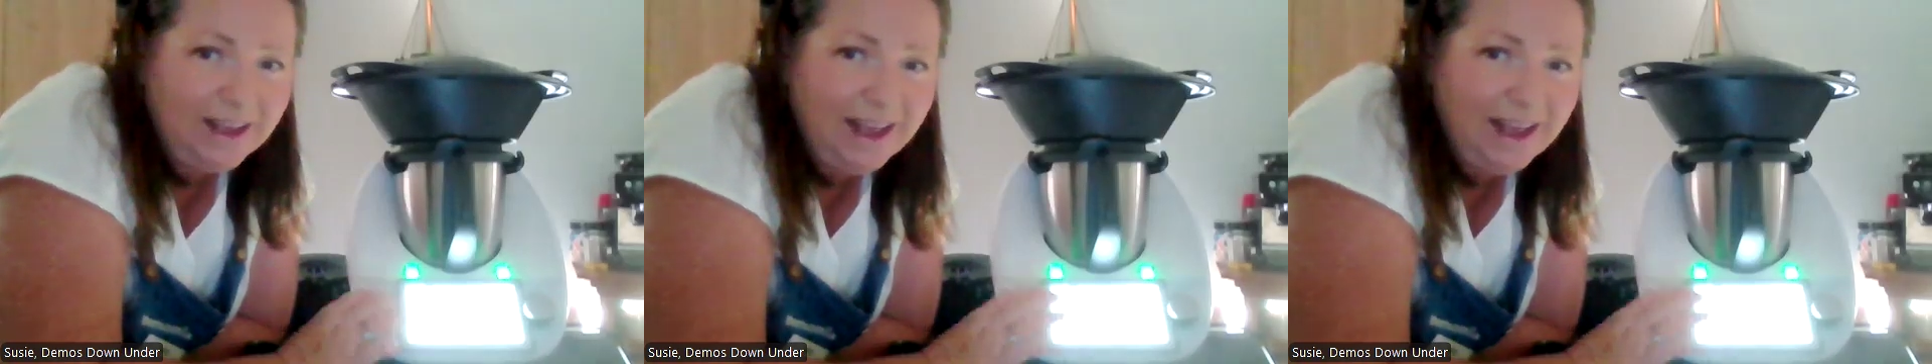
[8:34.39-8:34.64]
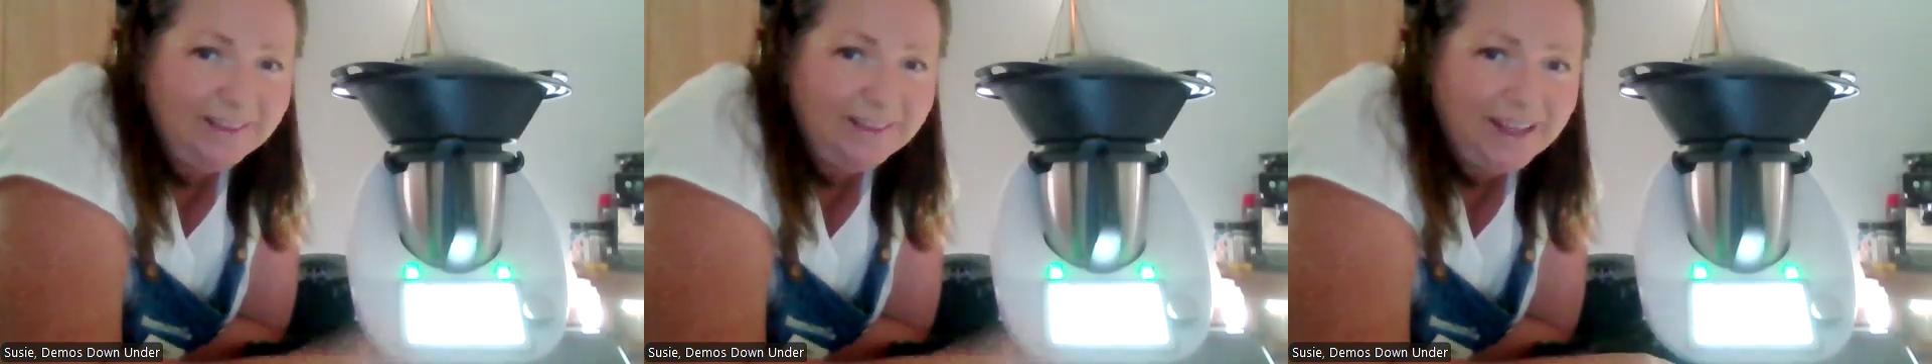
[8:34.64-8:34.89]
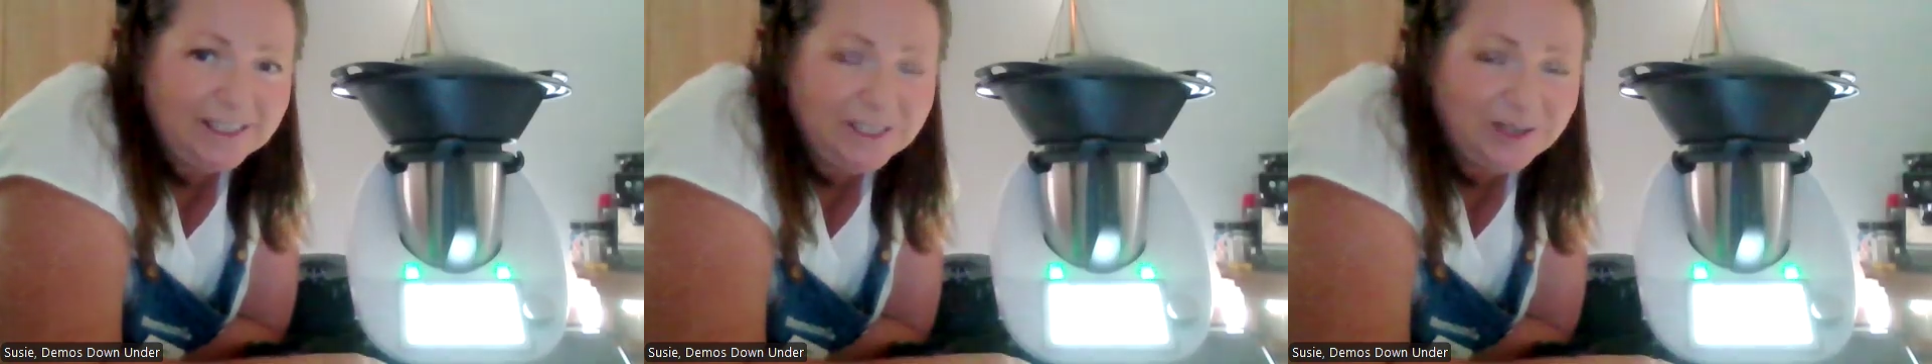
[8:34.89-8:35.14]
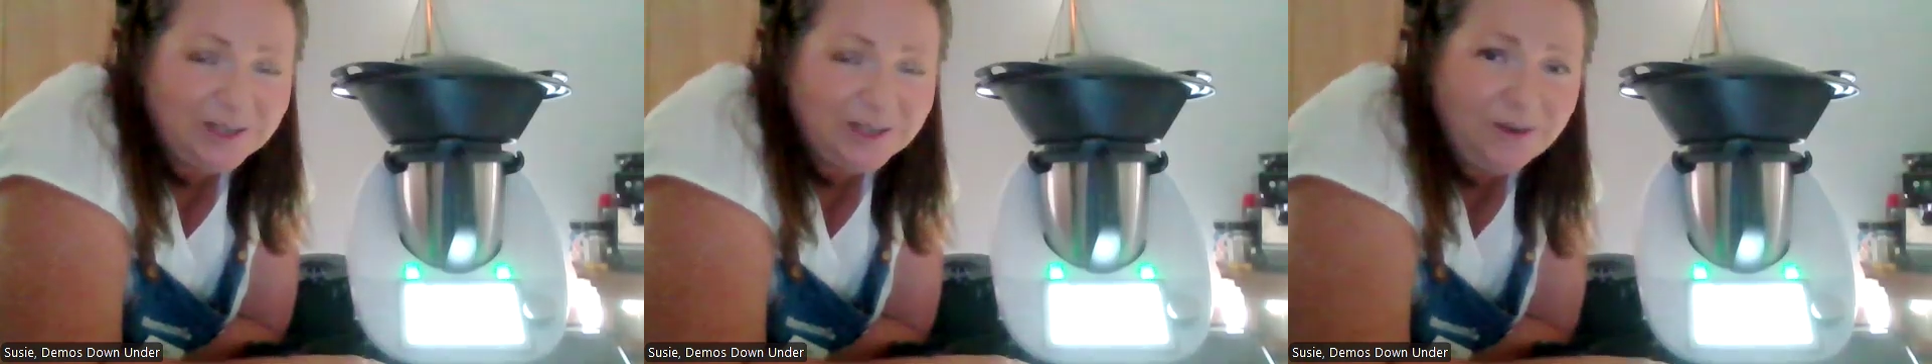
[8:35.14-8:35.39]
Add that
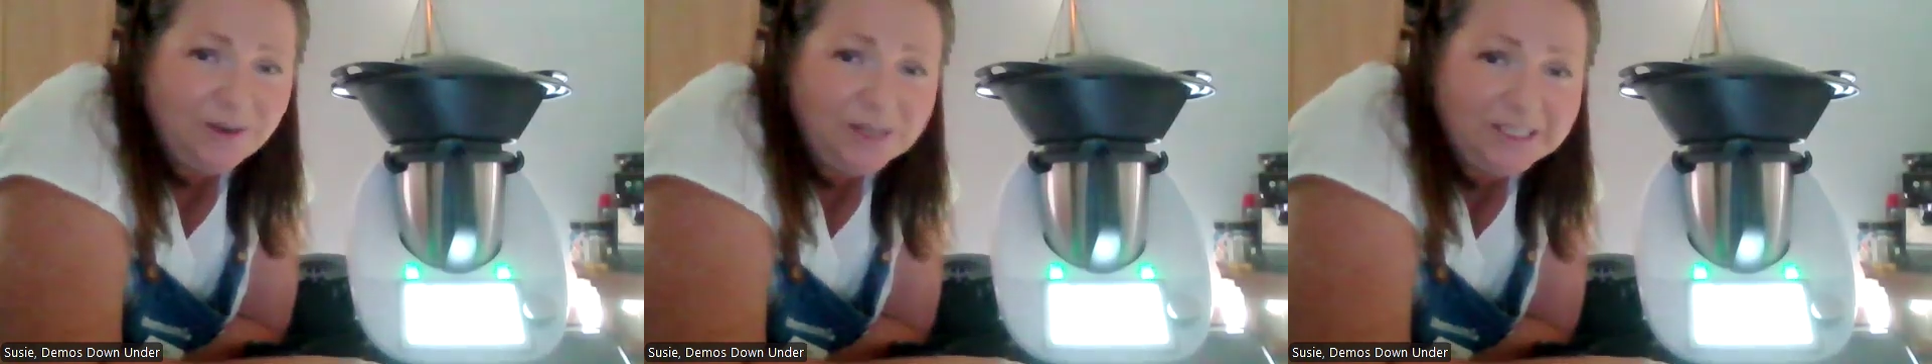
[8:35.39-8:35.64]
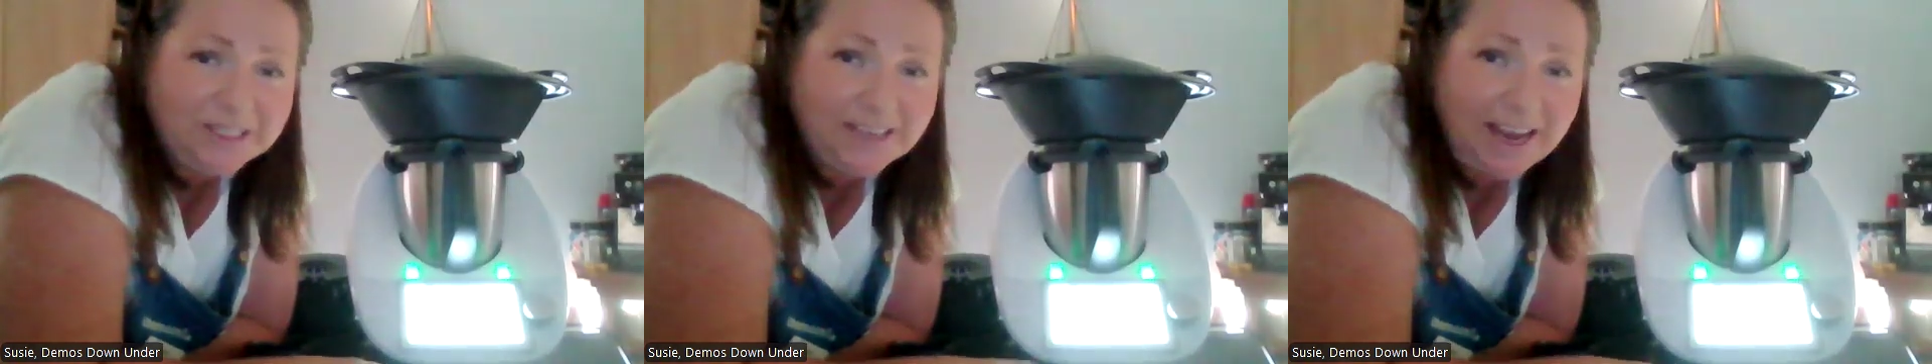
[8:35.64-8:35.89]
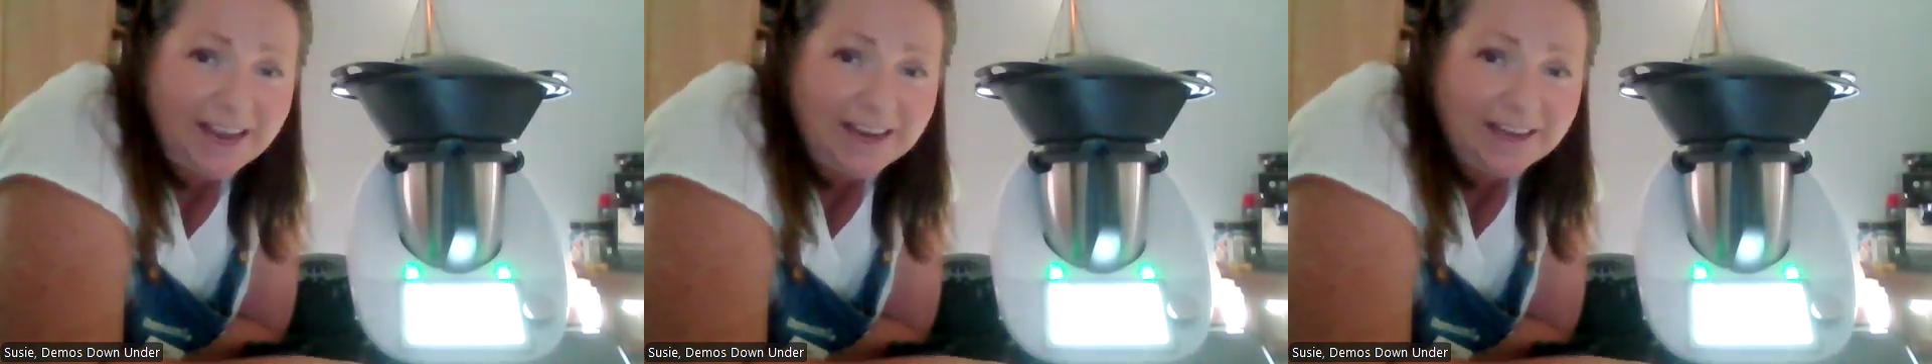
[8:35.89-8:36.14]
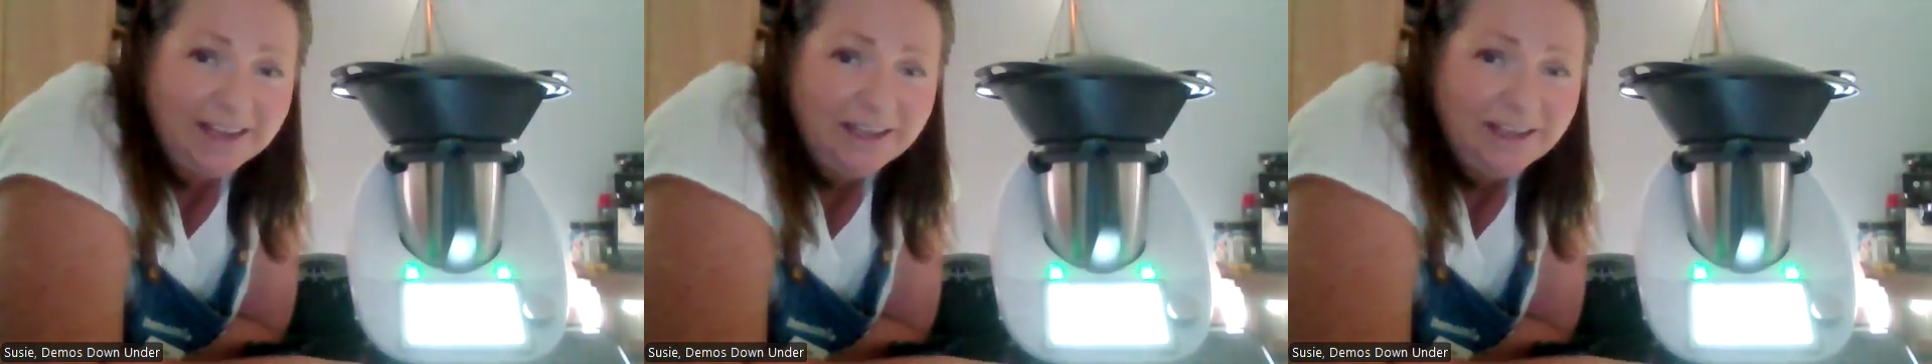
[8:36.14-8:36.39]
to Cook
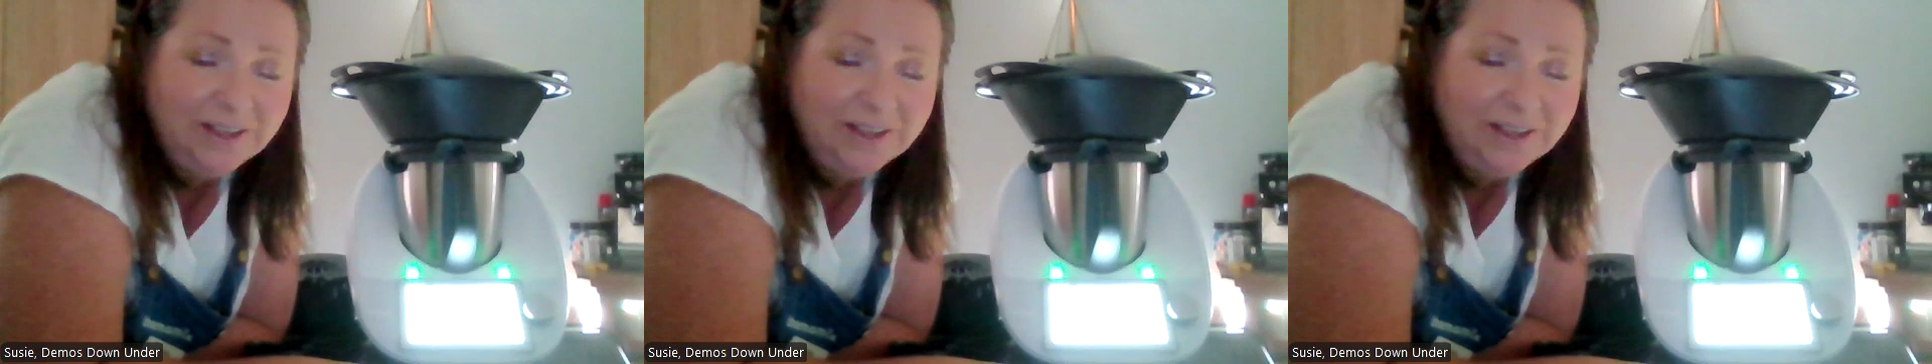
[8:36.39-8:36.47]
Today.